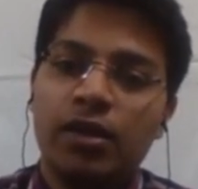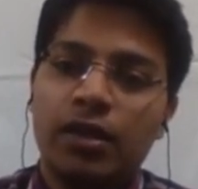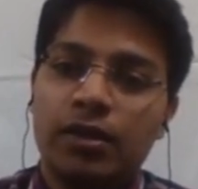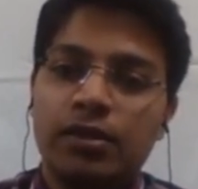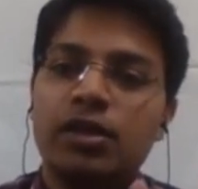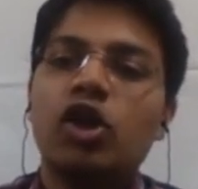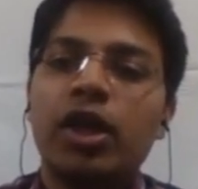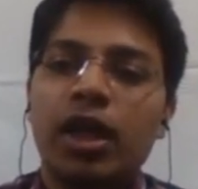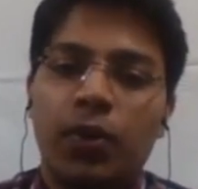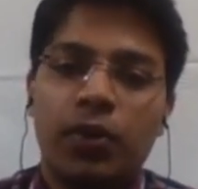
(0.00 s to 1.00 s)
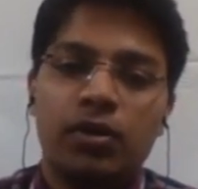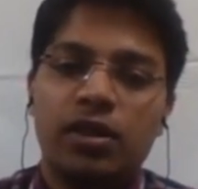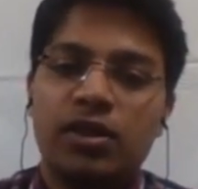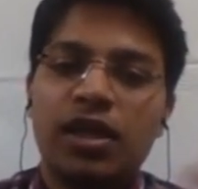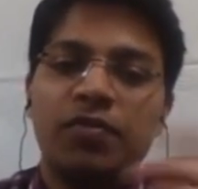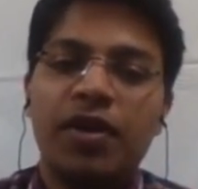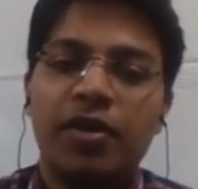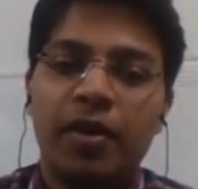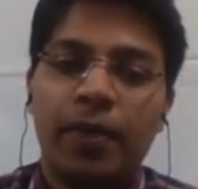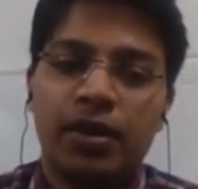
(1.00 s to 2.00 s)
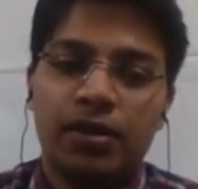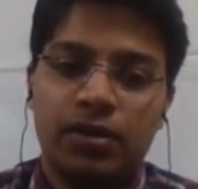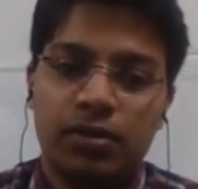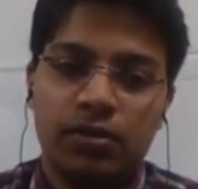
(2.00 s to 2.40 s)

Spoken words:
This is not allowed. This is unfair trade practice.